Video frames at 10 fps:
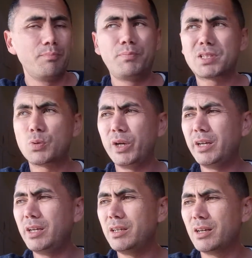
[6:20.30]

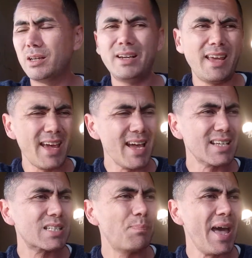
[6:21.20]
Between the
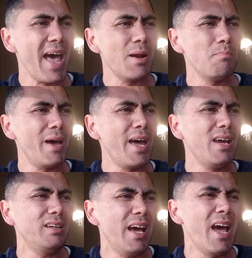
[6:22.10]
ex-band
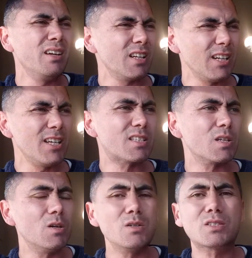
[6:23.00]
mate and the
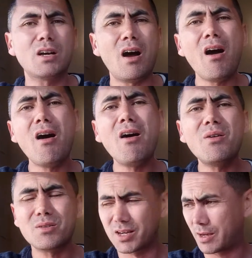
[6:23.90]
little
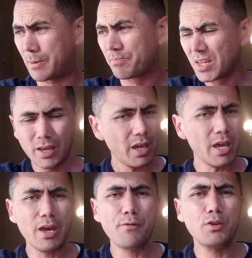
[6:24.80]
dog,
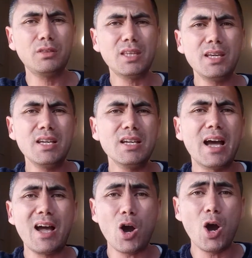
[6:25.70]
everything
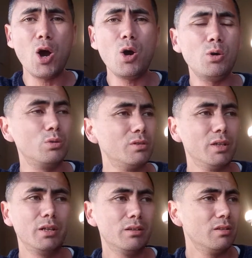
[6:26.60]
I
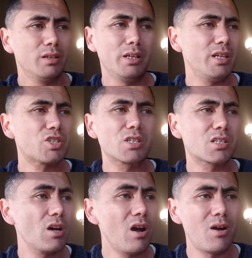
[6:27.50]
own is
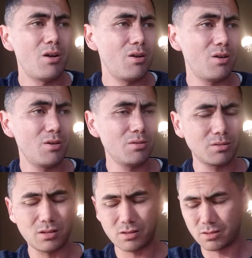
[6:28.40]
just
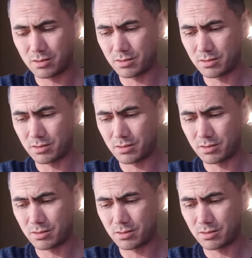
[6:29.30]
gone.